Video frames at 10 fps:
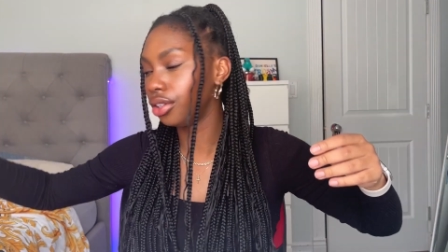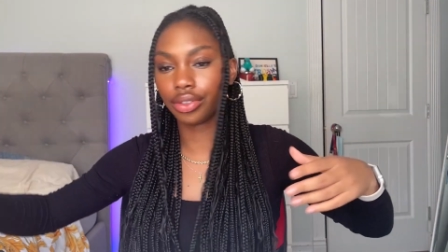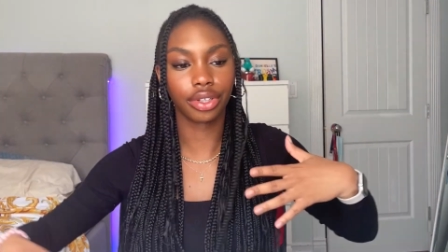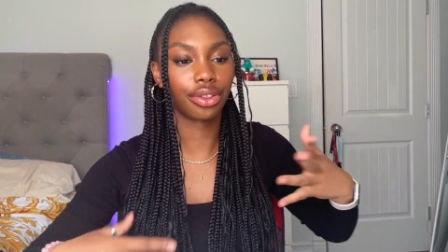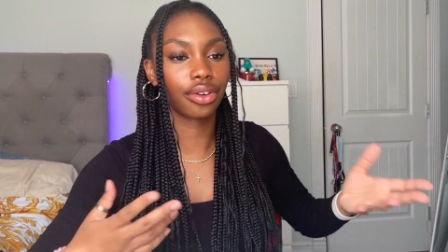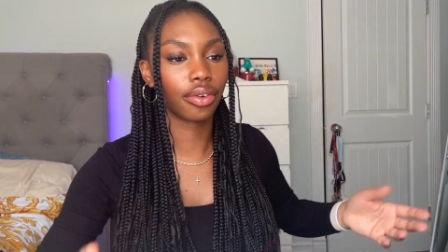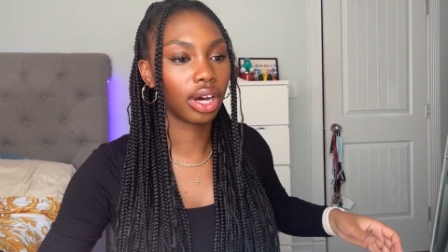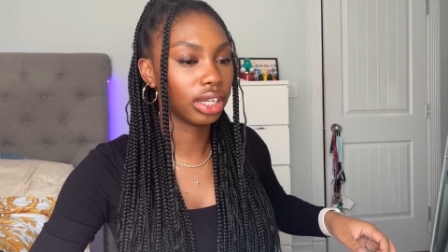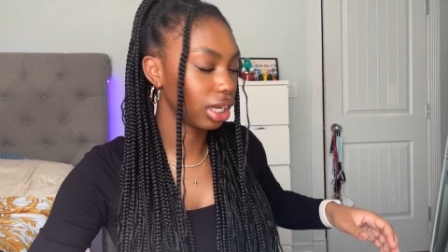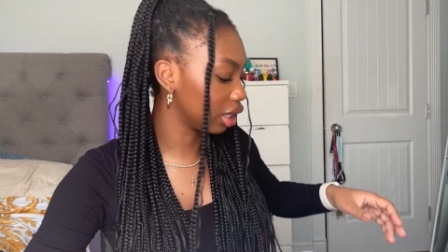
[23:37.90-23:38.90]
cute to throw
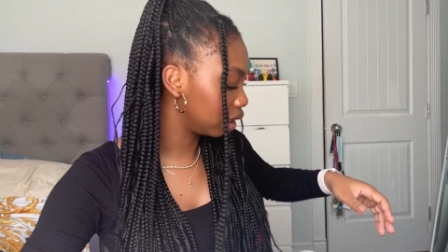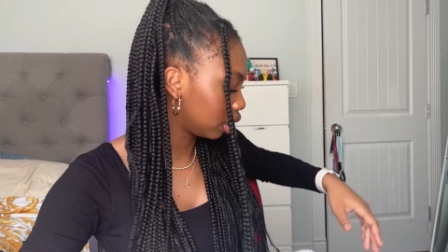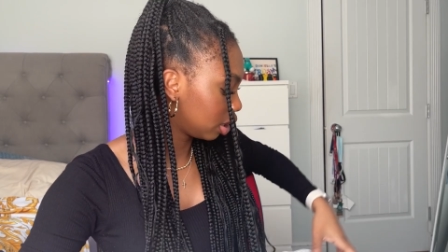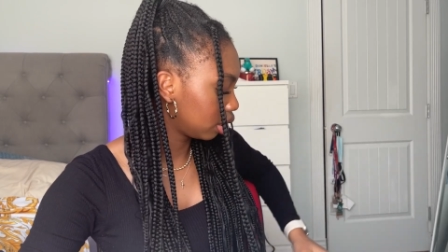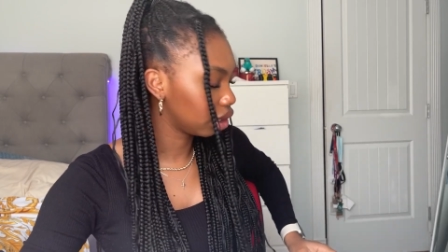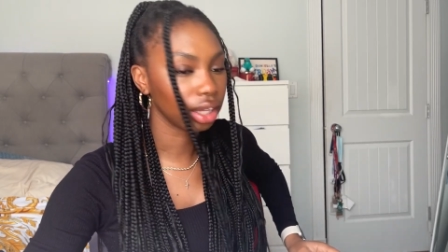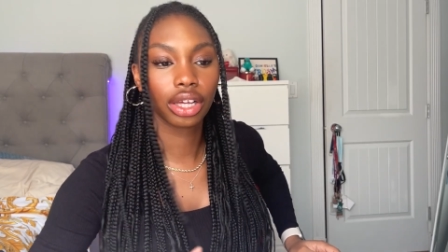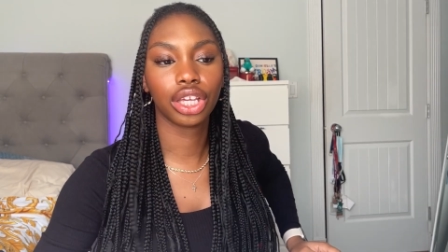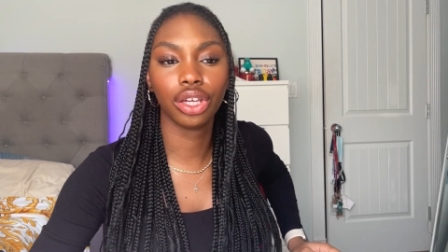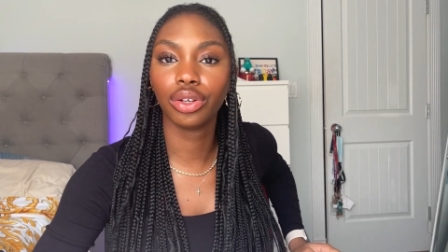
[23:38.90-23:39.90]
on like a little
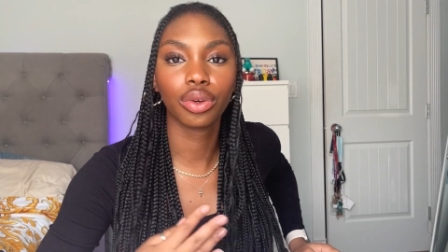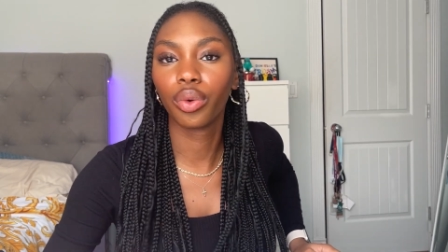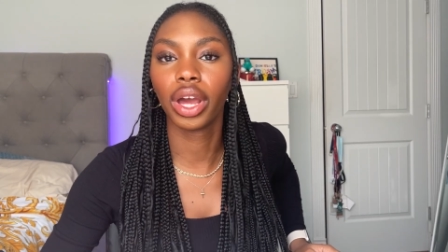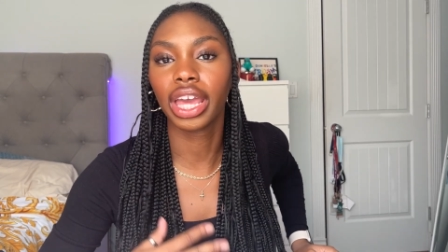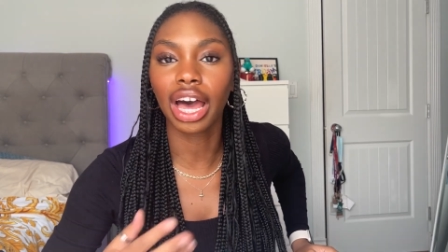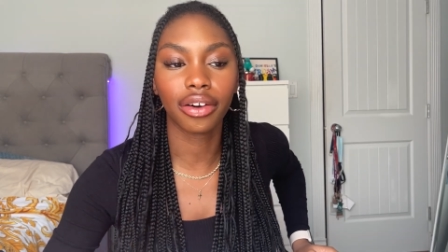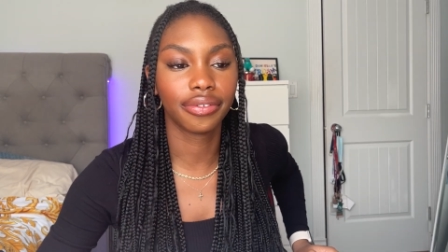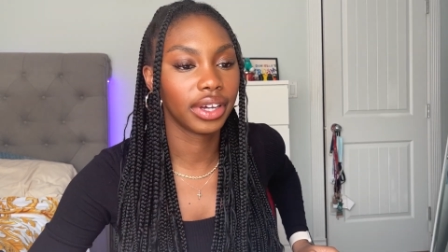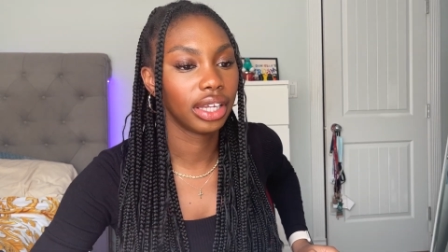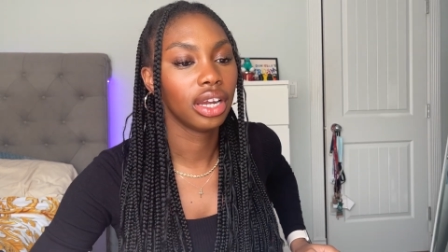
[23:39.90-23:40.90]
cute quick
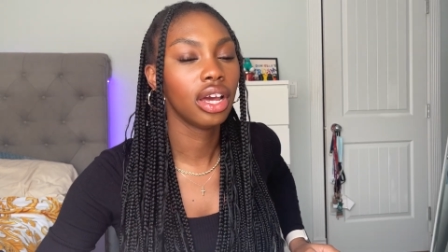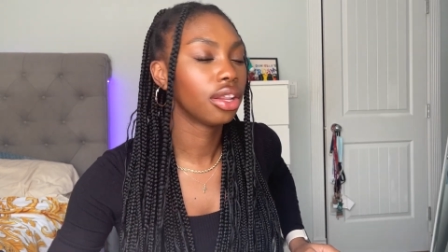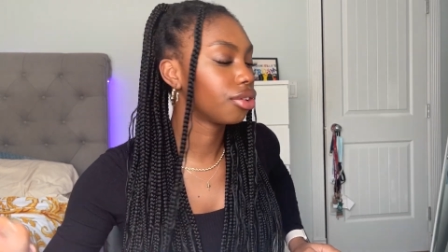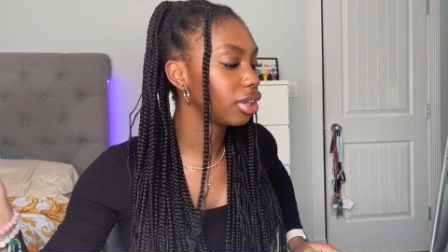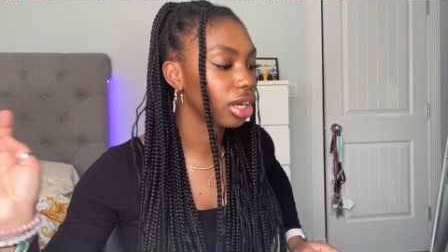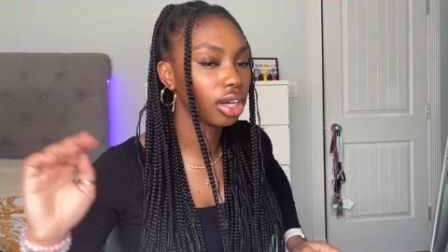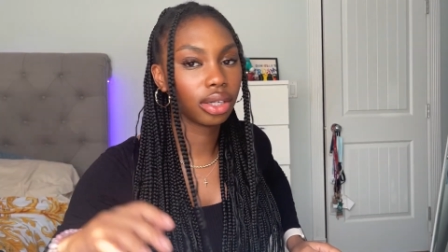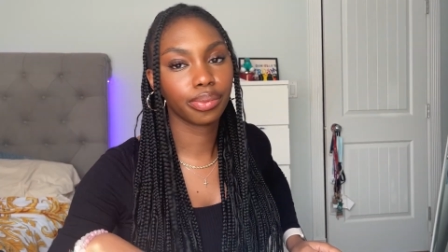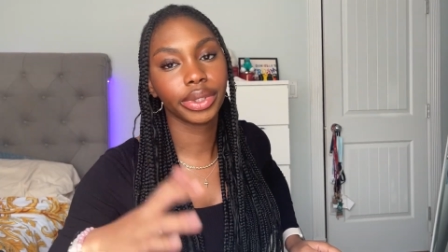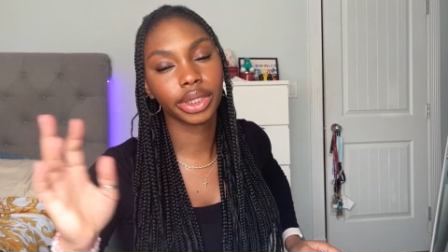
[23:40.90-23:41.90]
outfit. Throw that
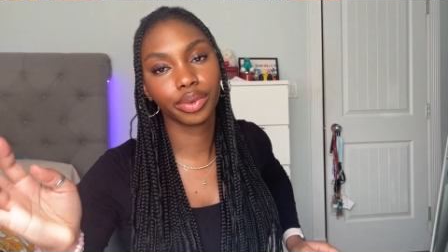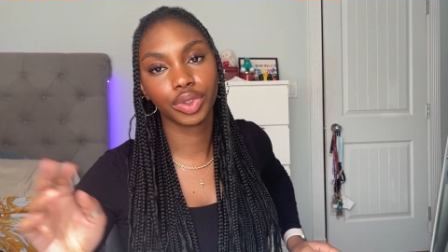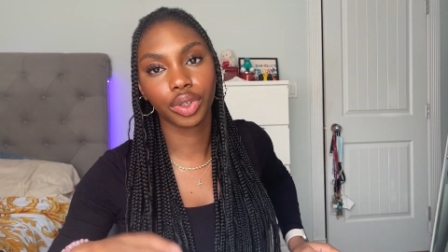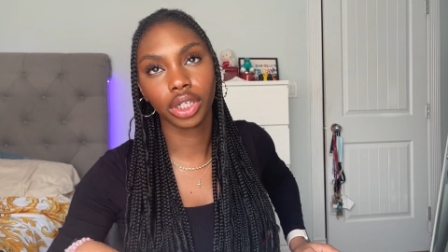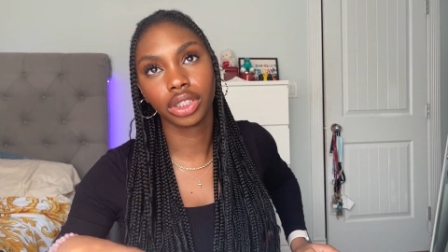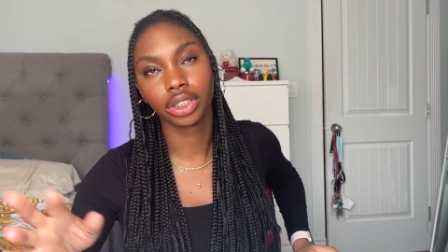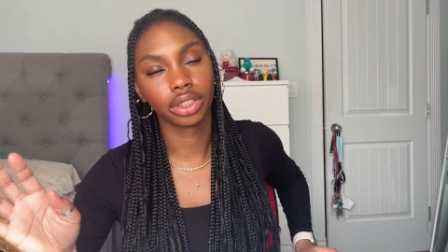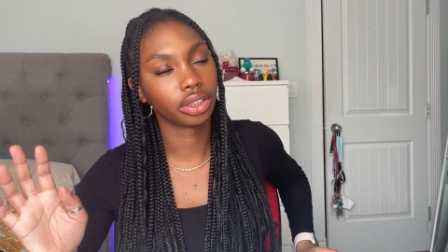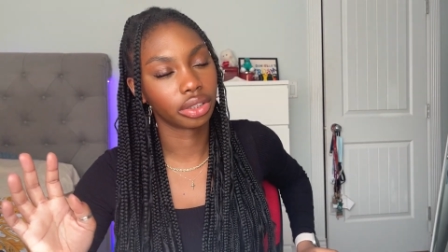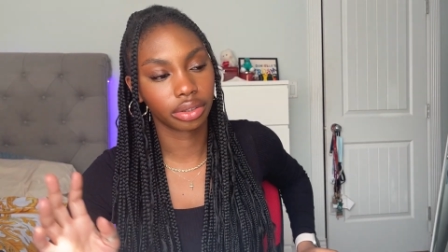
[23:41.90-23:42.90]
on, put some shorts
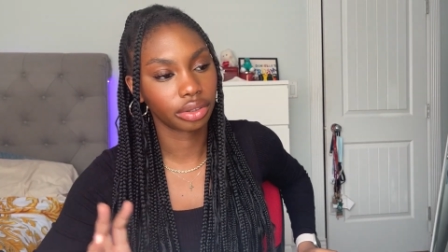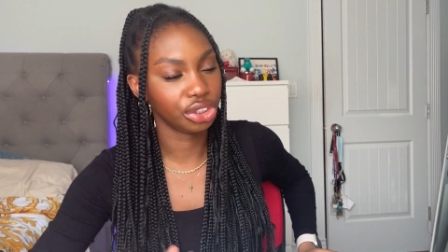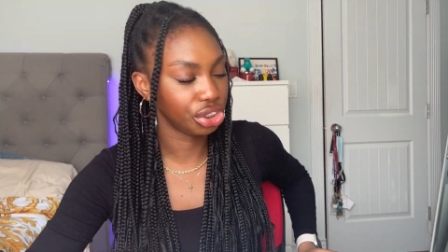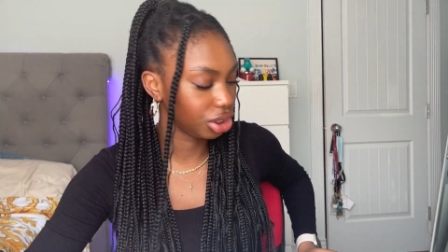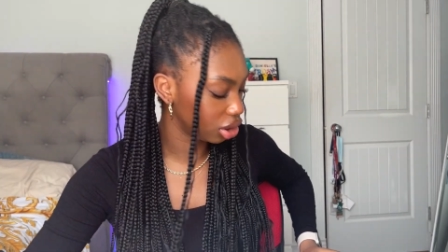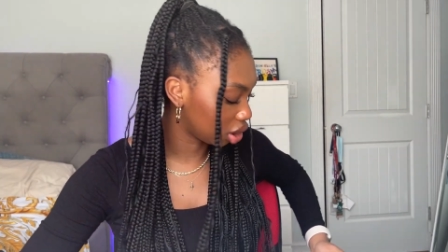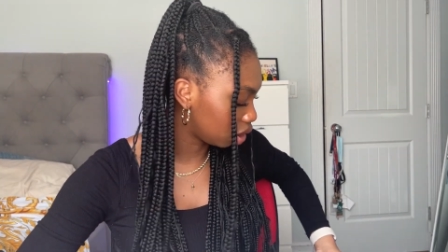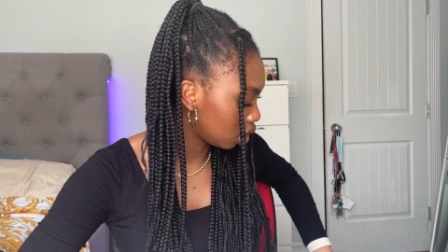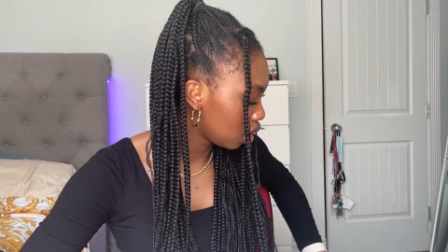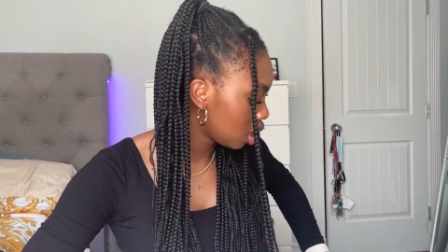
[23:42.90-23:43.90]
or jeans
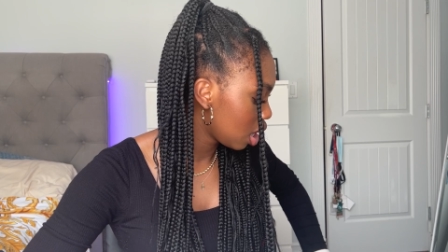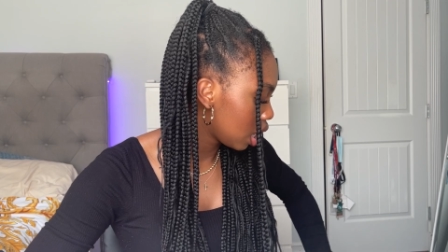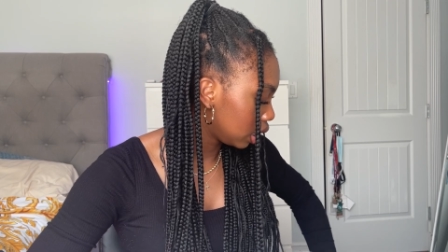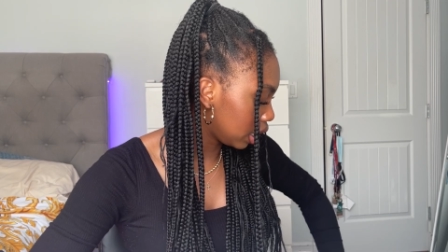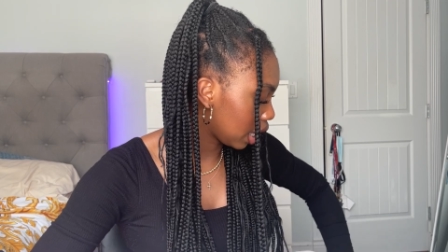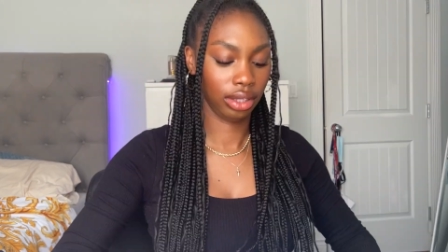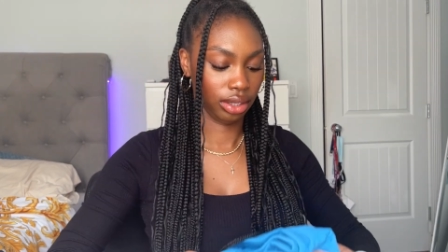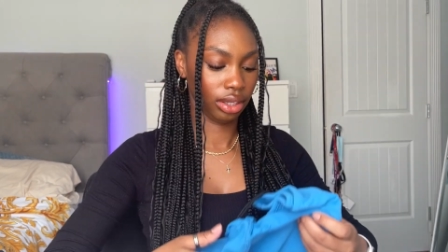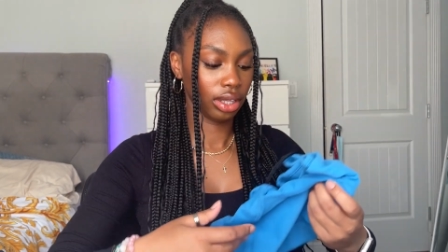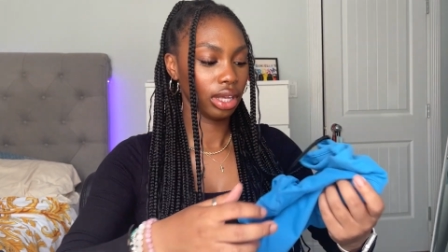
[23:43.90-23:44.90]
on. Then
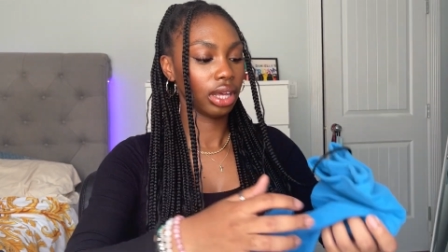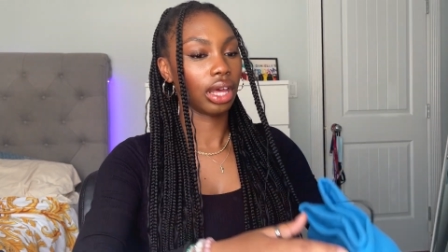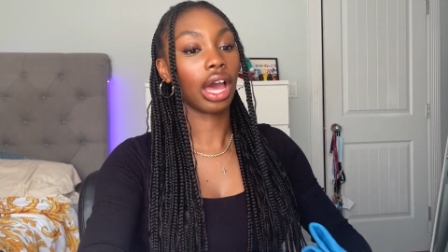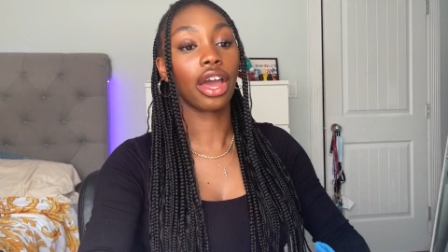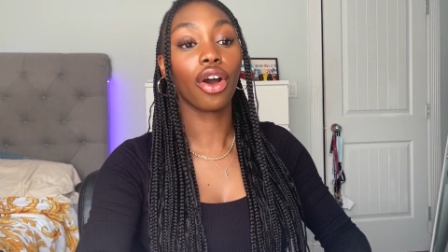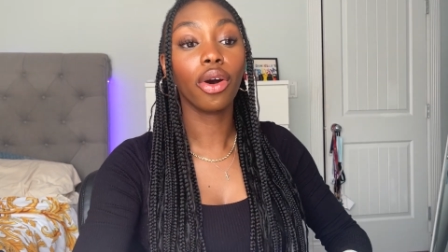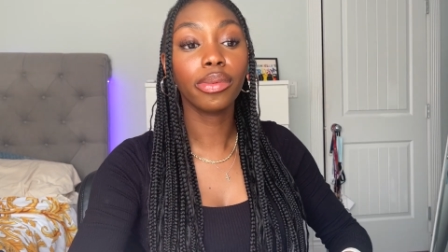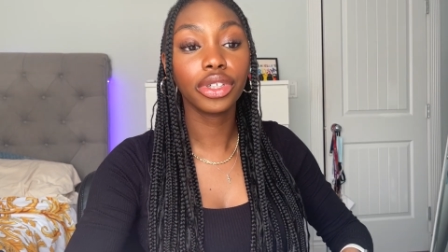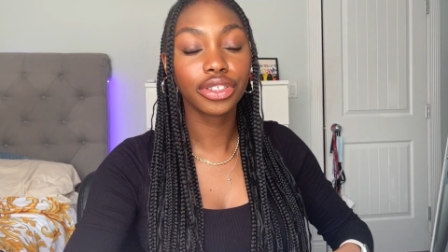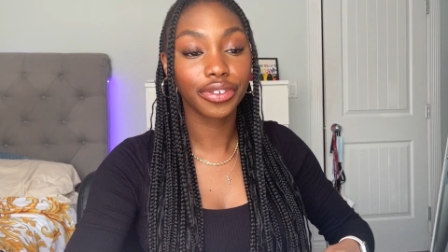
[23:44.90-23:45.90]
I
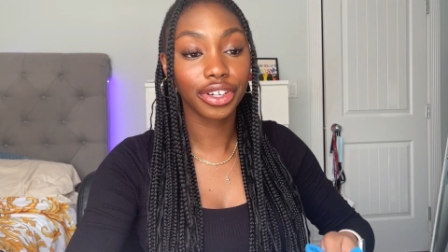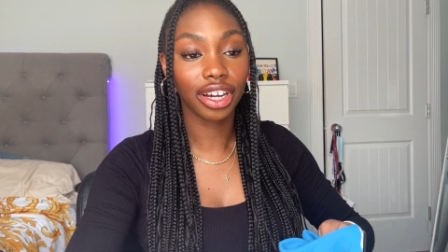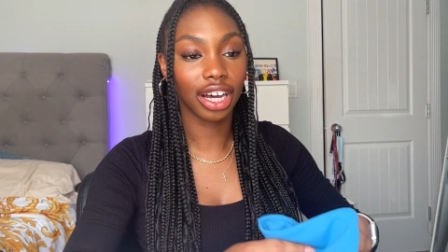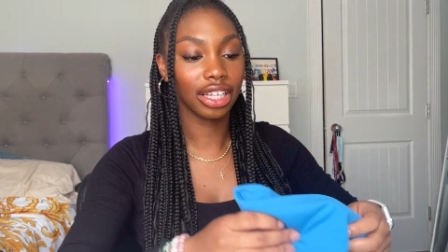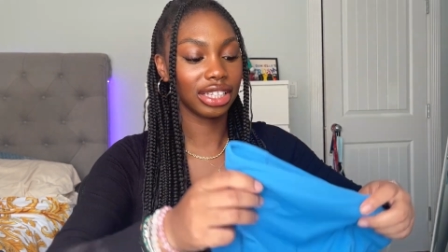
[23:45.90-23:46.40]
almost forgot.